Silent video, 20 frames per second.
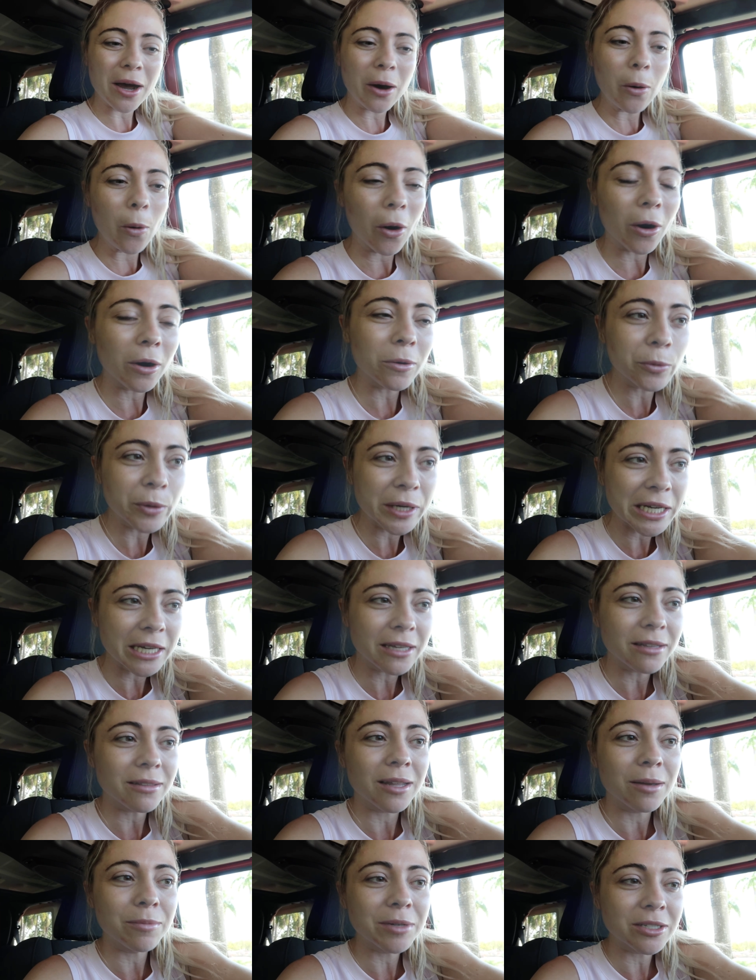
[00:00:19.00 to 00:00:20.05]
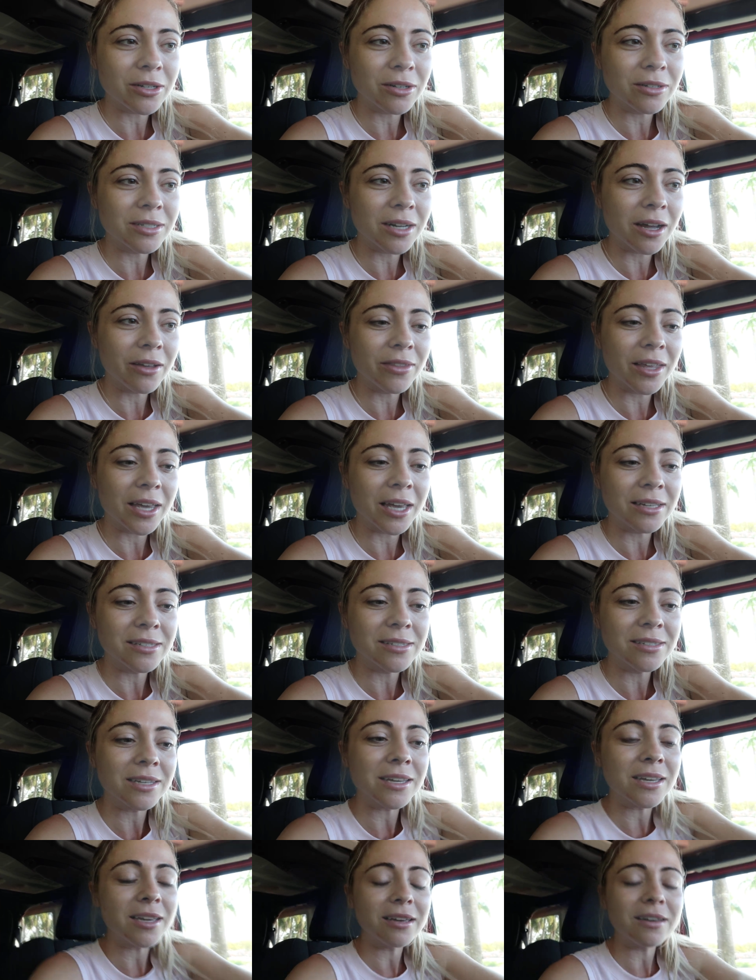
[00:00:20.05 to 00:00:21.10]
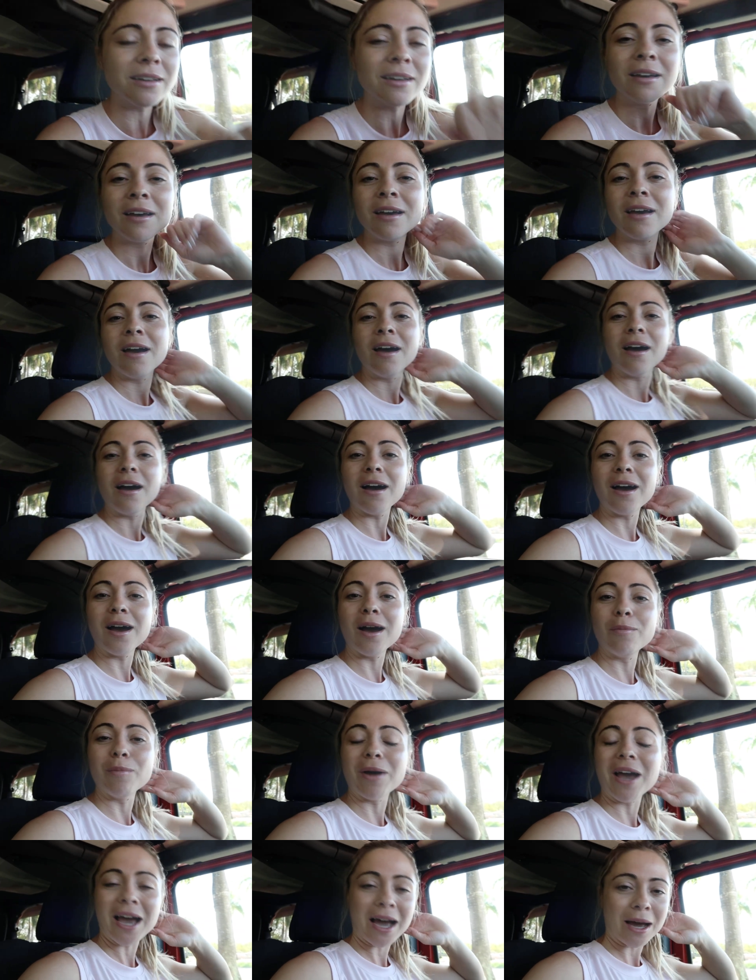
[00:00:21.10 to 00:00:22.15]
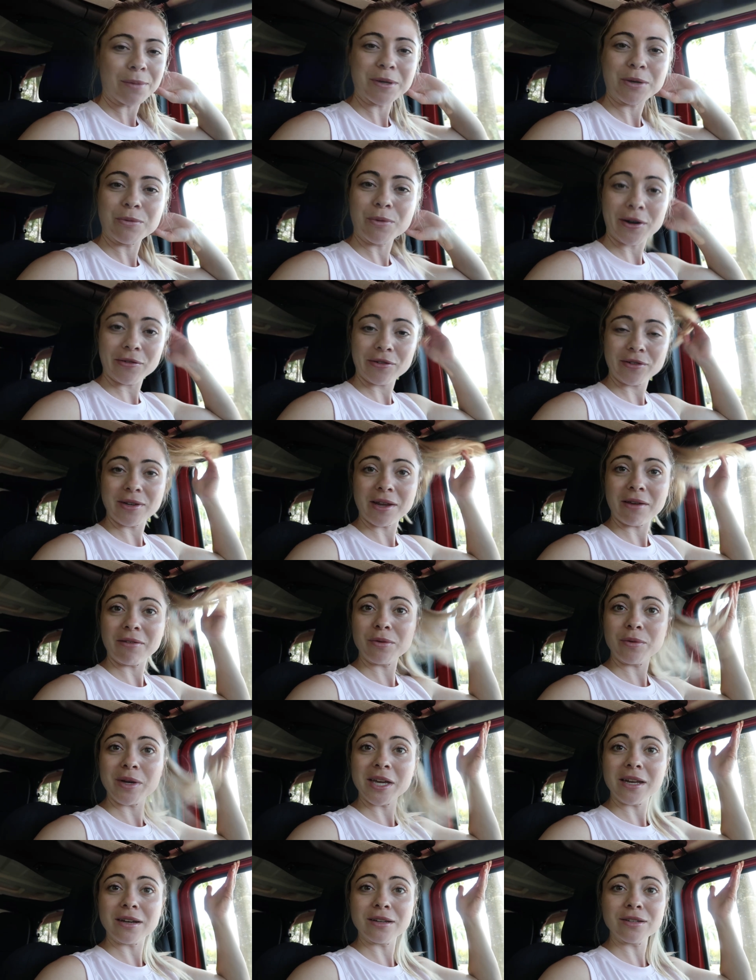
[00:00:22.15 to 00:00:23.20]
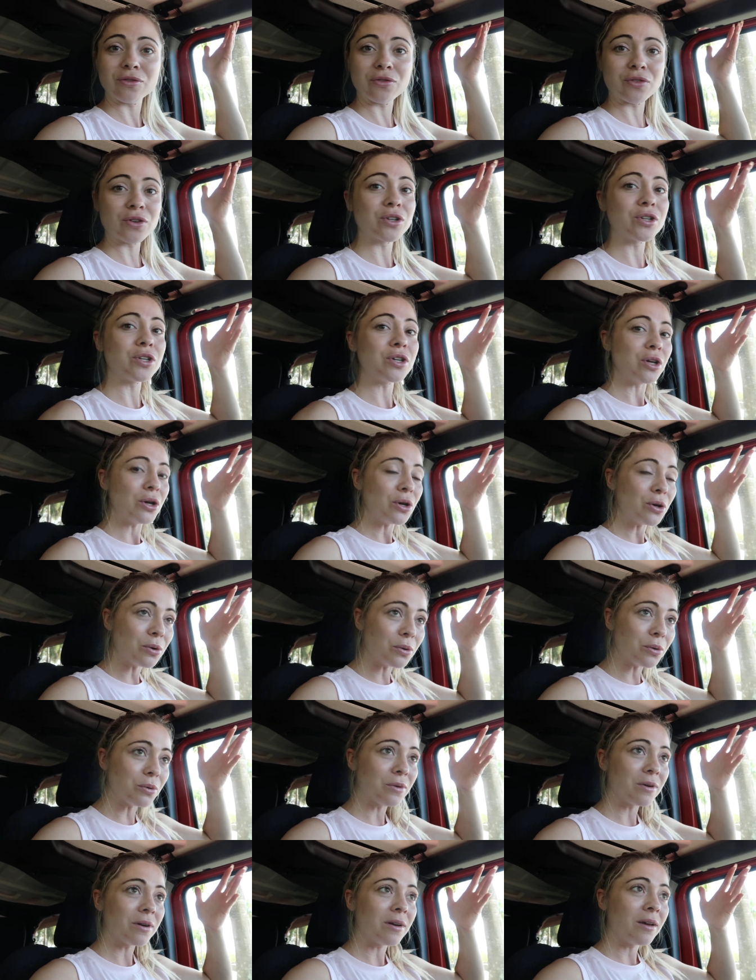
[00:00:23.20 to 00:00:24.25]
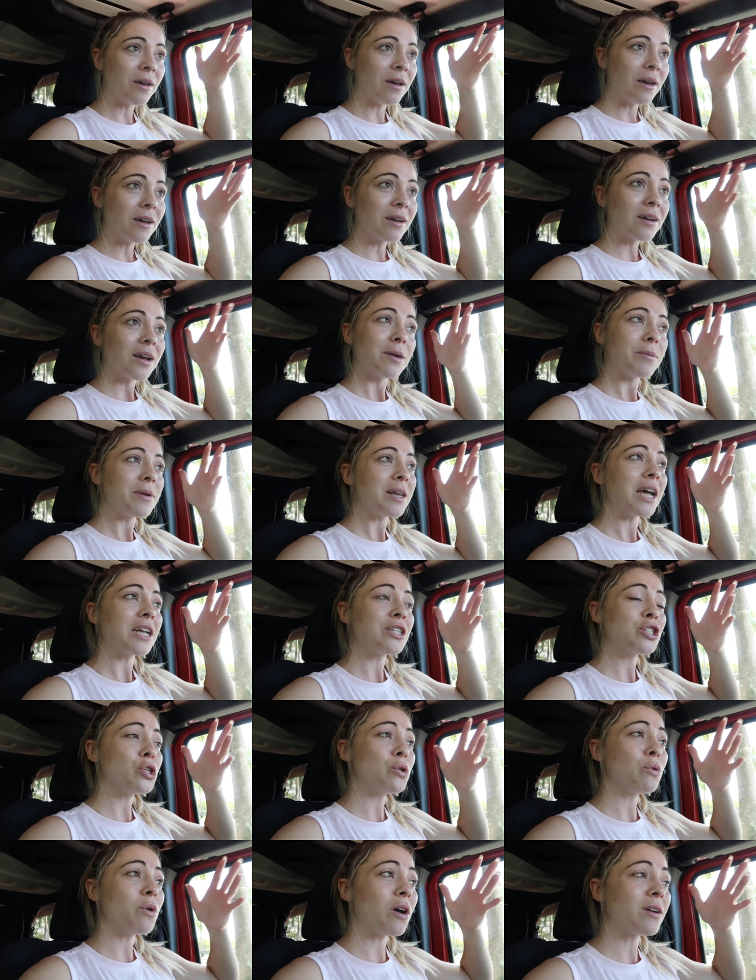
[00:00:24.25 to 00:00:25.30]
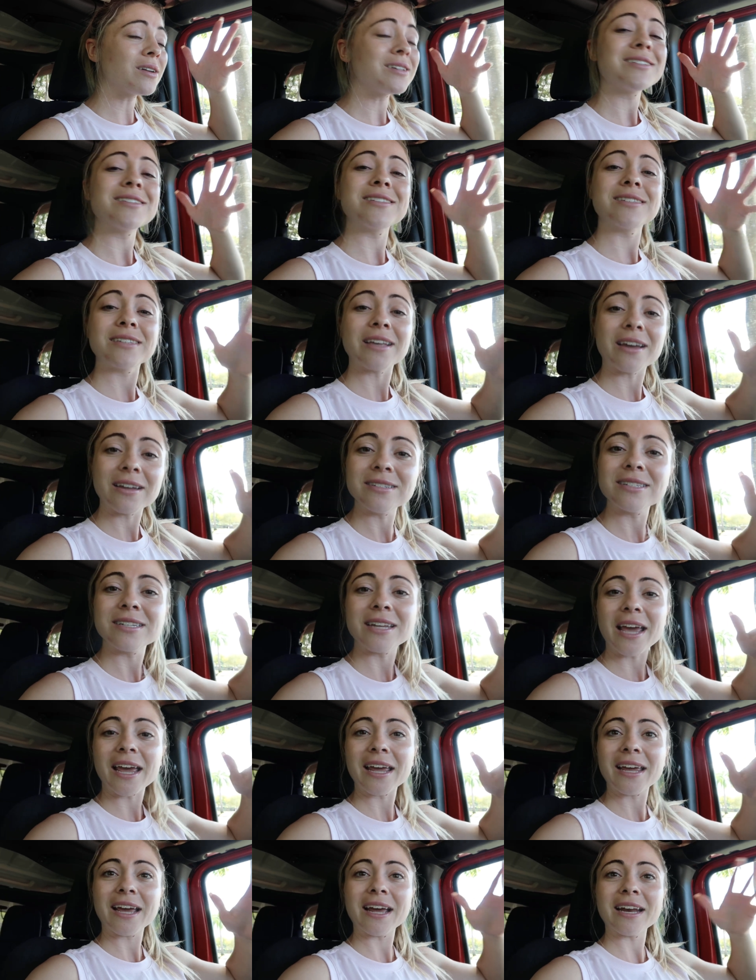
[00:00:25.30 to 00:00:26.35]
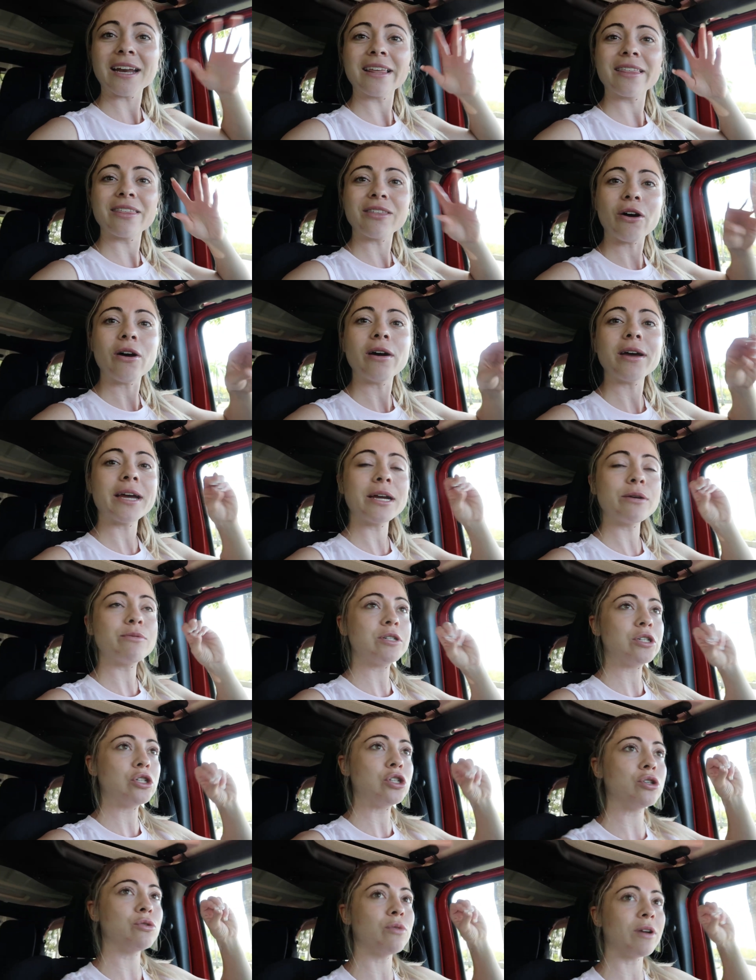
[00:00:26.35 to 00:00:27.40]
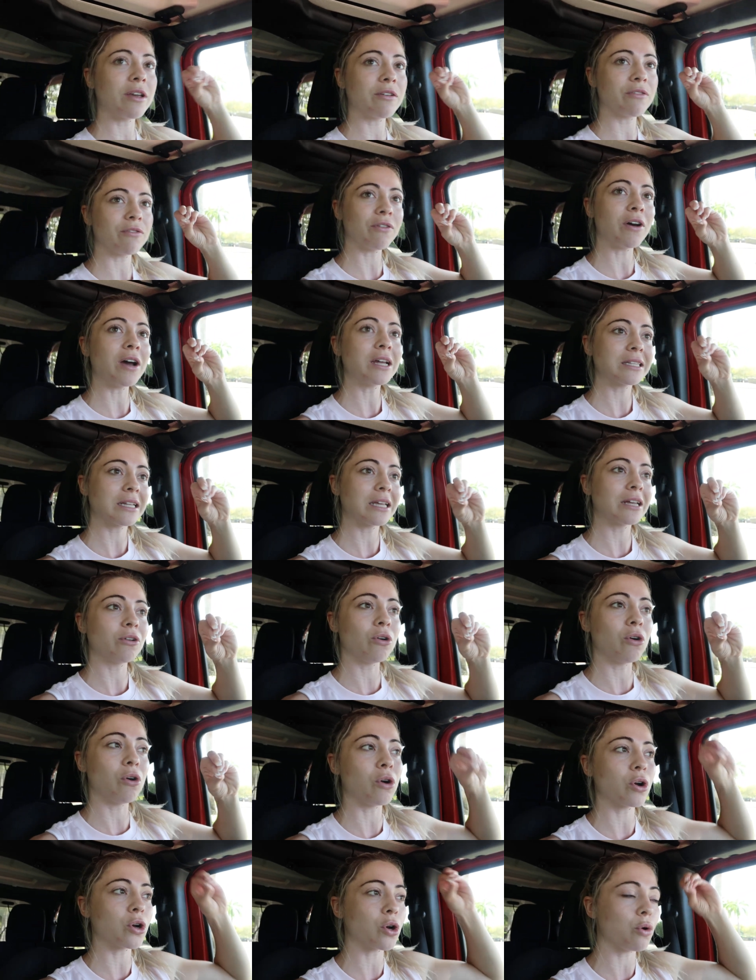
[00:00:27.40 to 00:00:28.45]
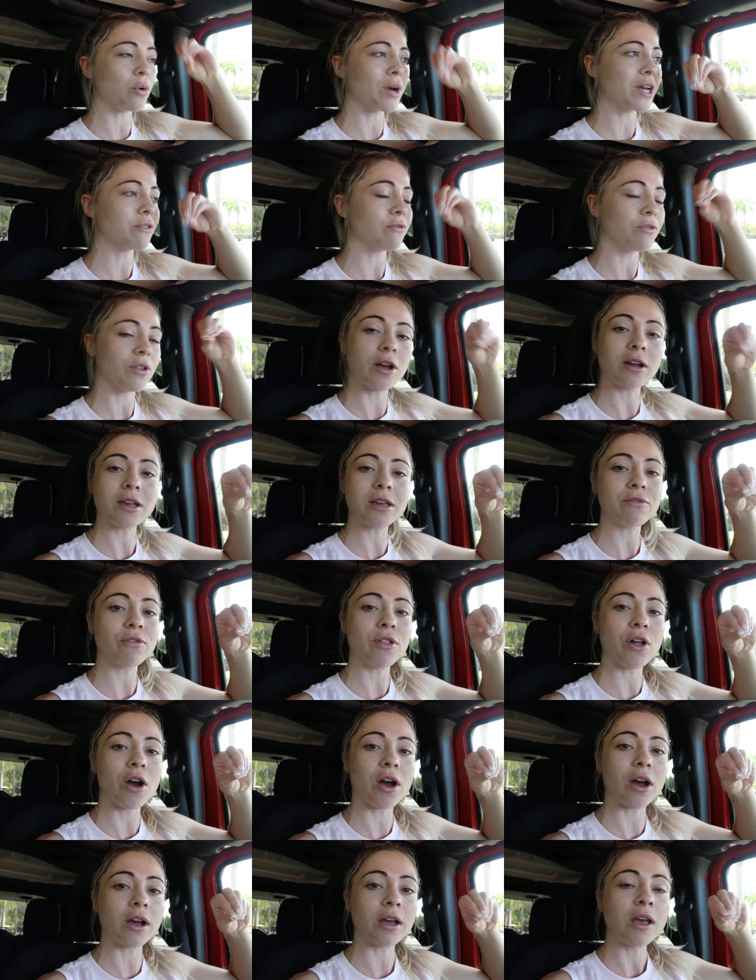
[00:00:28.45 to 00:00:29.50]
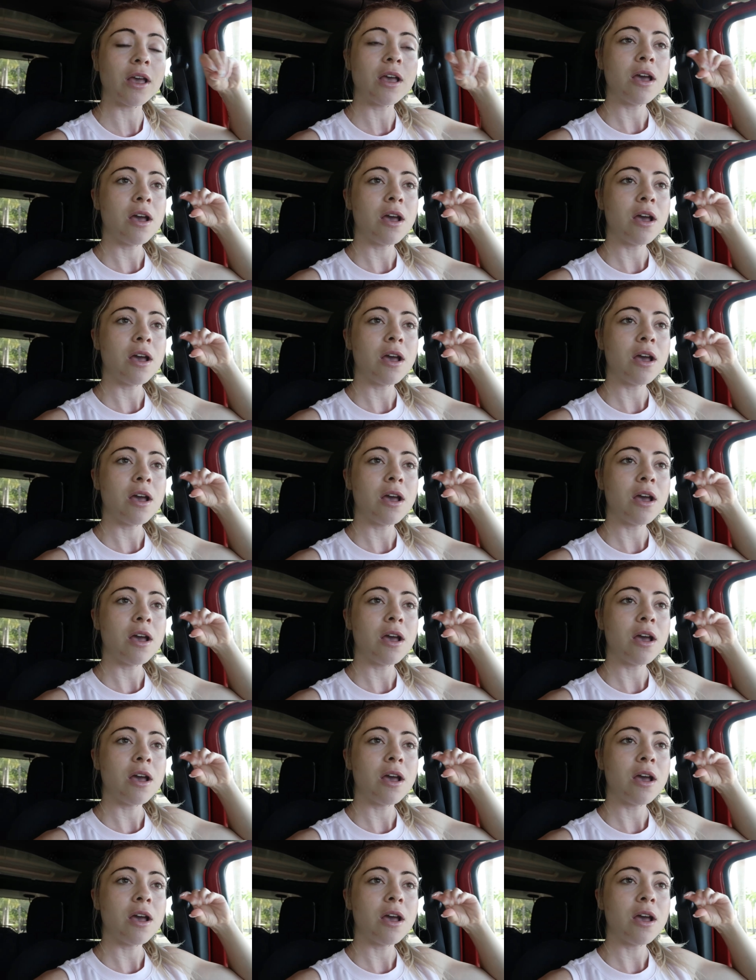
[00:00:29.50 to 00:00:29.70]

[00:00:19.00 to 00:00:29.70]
how are we? Let me turn down the AC. Um, happy whatever day of the week it is for you. Coming at you on a Sunday, and I thought I would do a fun little quick vloggy vlog